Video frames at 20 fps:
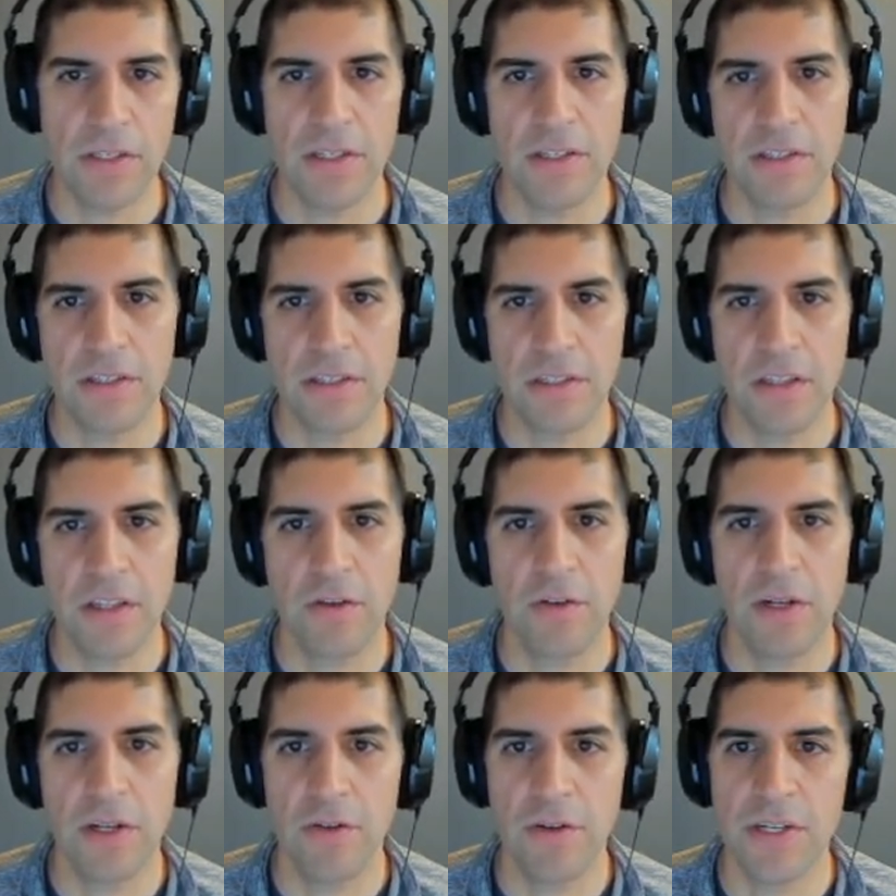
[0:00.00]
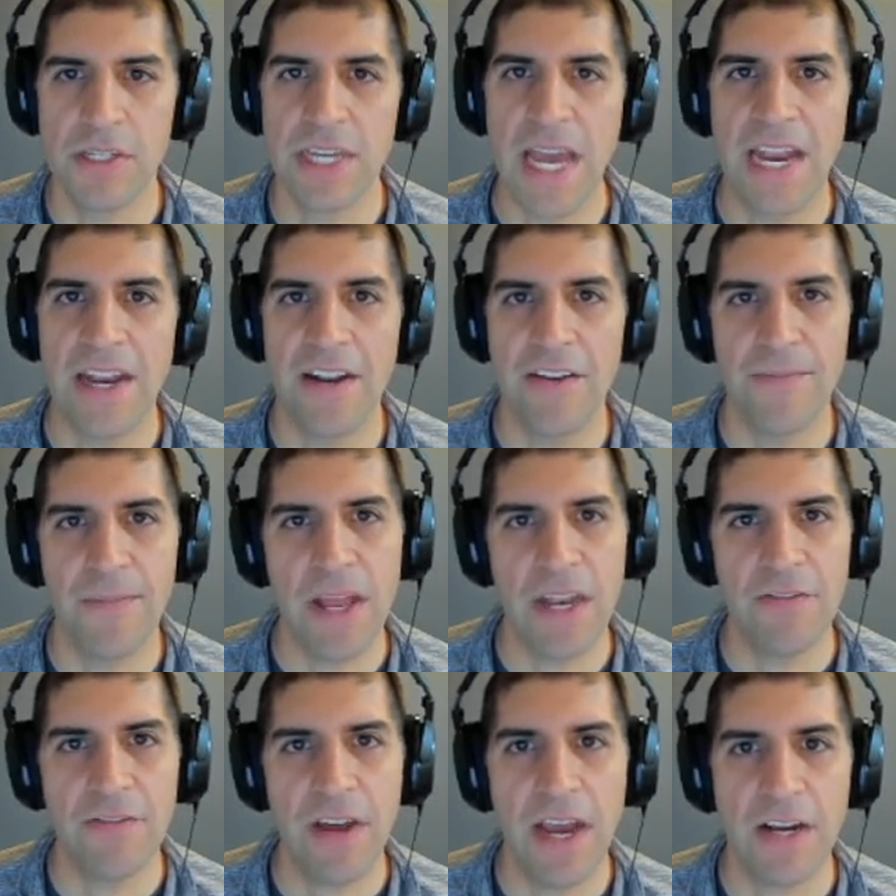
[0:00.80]
it's 3Degrees Additive
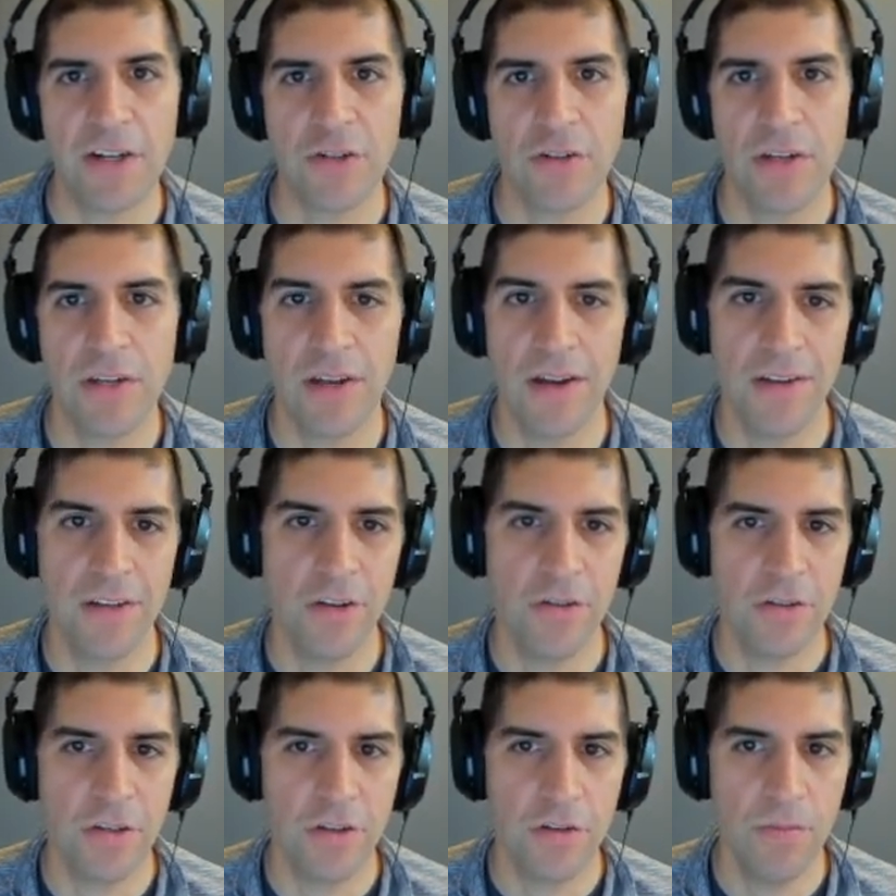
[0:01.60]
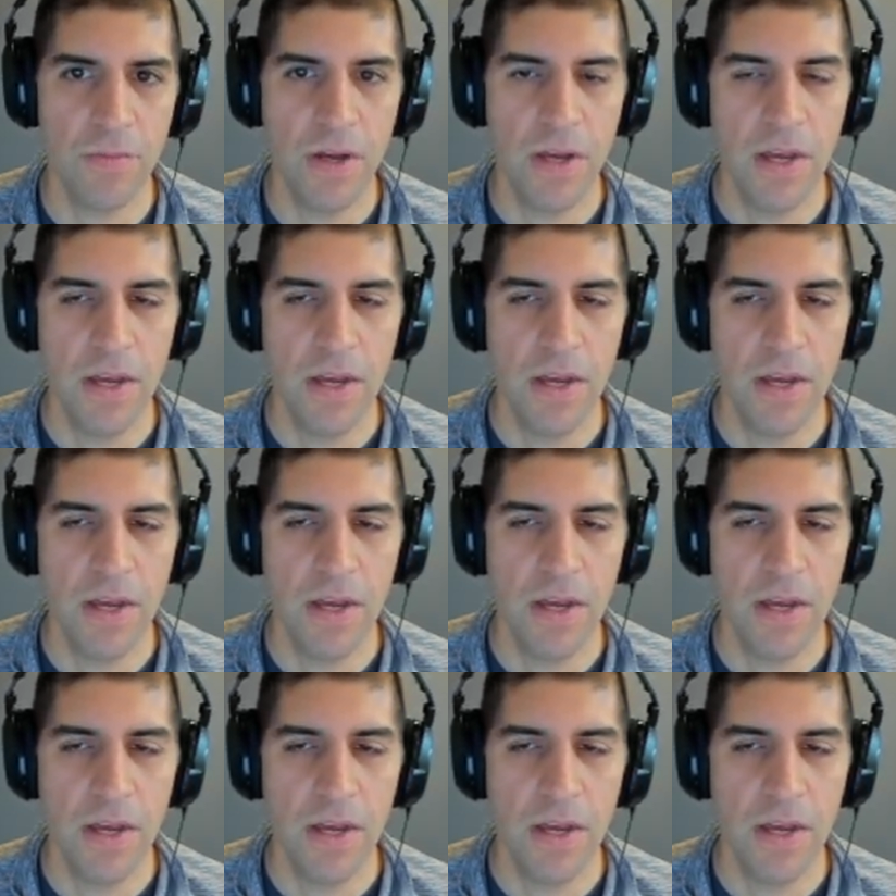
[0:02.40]
Manufacturing on YouTube.